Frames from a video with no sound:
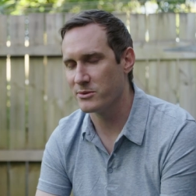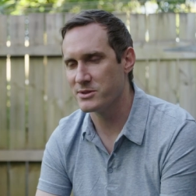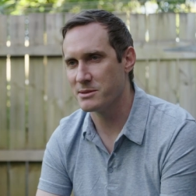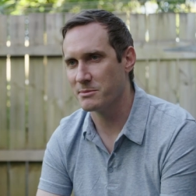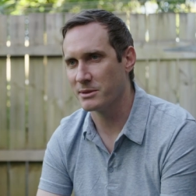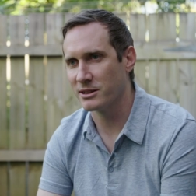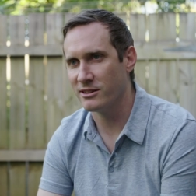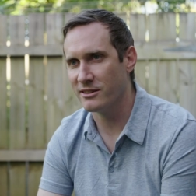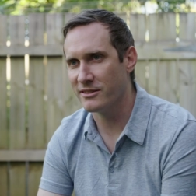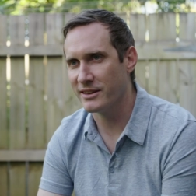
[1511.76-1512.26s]
or
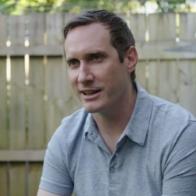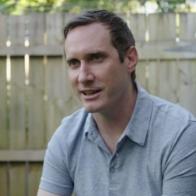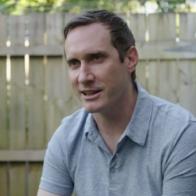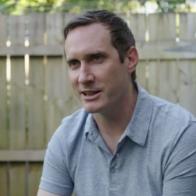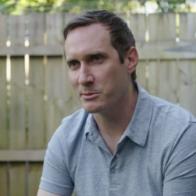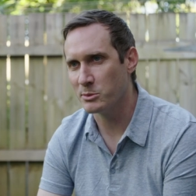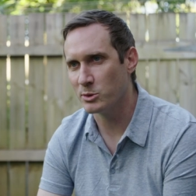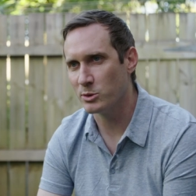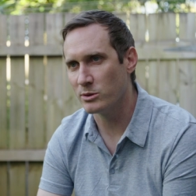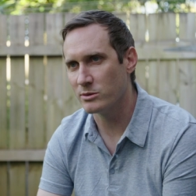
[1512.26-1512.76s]
something like that
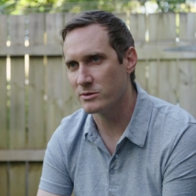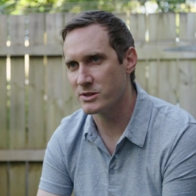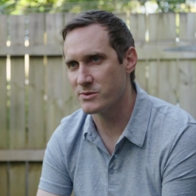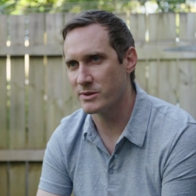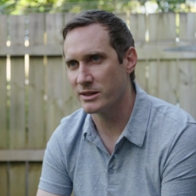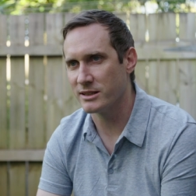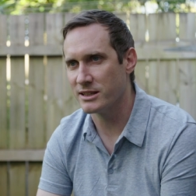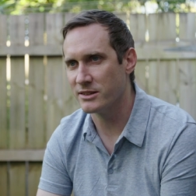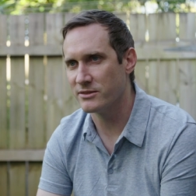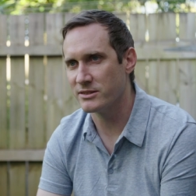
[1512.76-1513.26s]
anymore, which
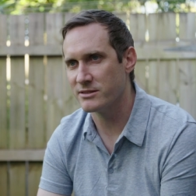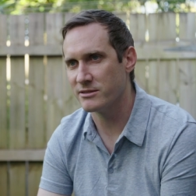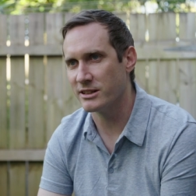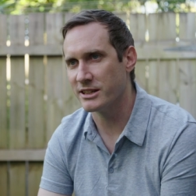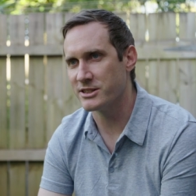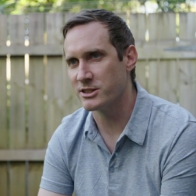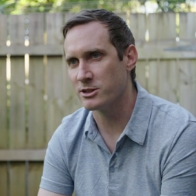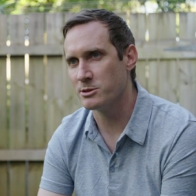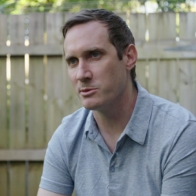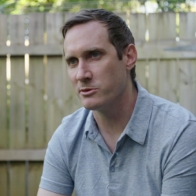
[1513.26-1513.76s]
we could never
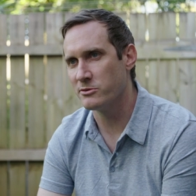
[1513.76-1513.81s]
really do